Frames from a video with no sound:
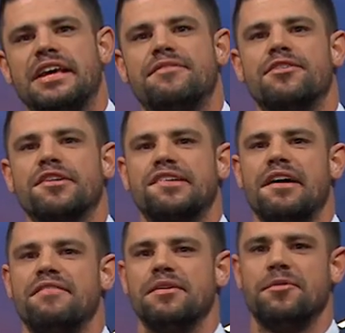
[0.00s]
get verse
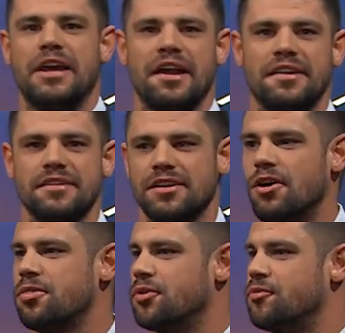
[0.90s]
7, we got to
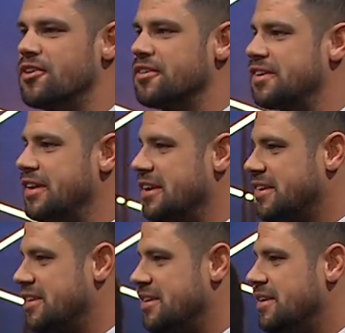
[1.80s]
go through verse
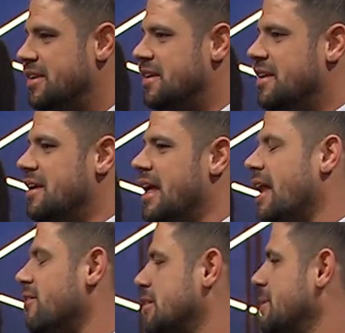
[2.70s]
6.
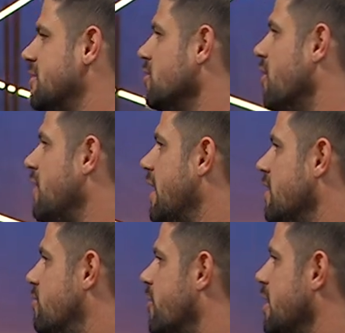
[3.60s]
And I want to speak to you on
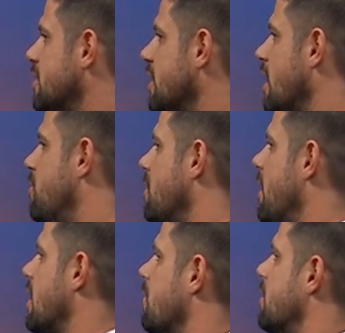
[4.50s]
that phrase today. Put it
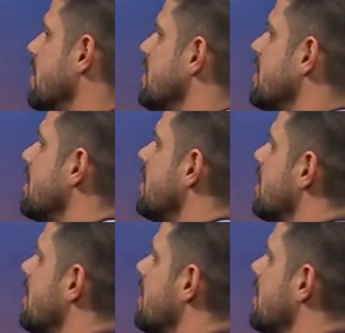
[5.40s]
back up, please.